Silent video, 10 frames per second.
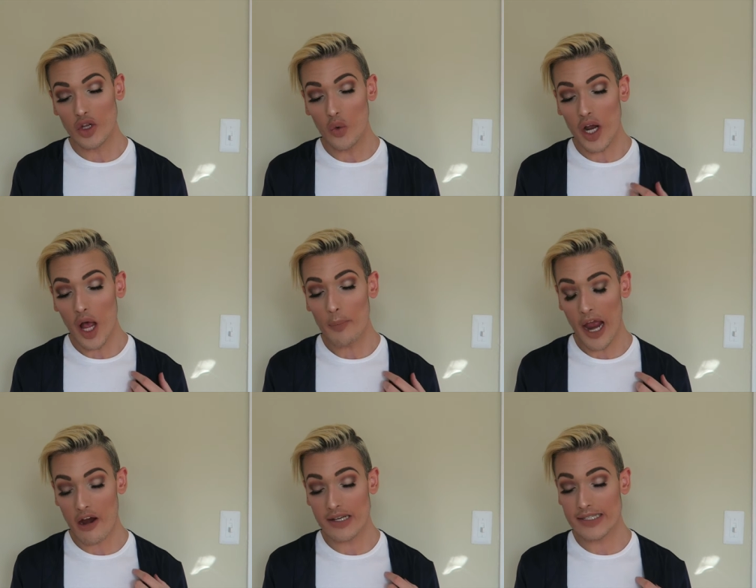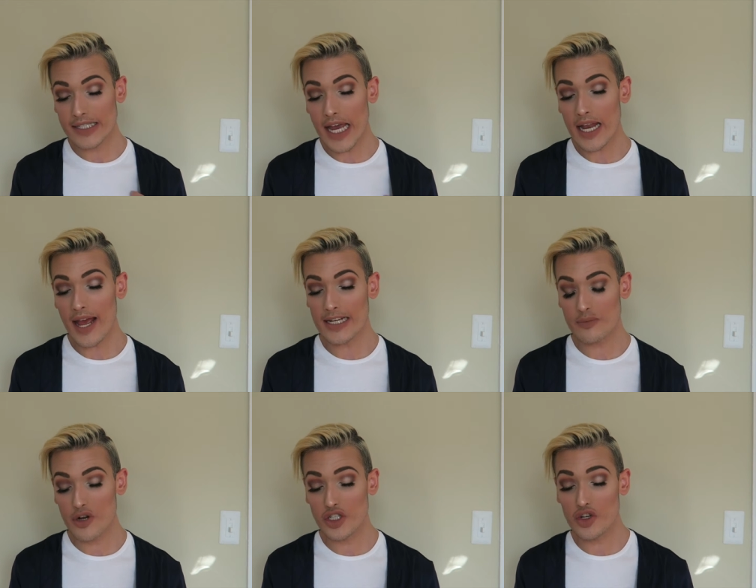L'Oreal Paris skin
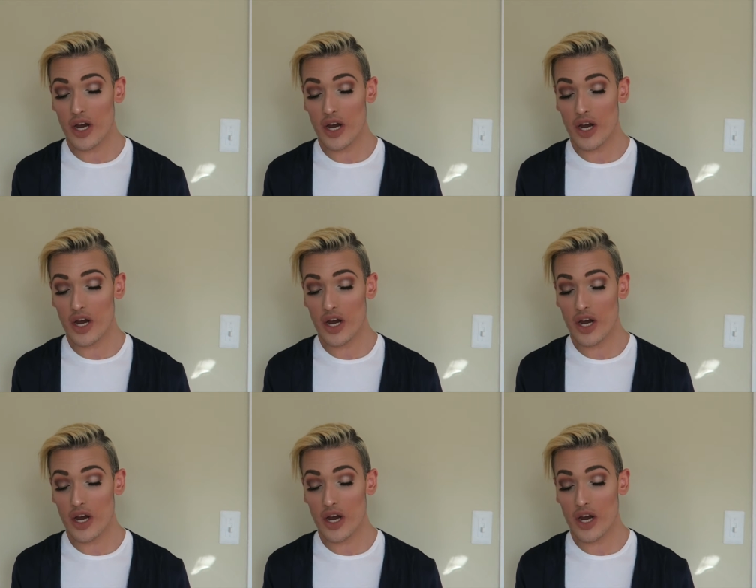experts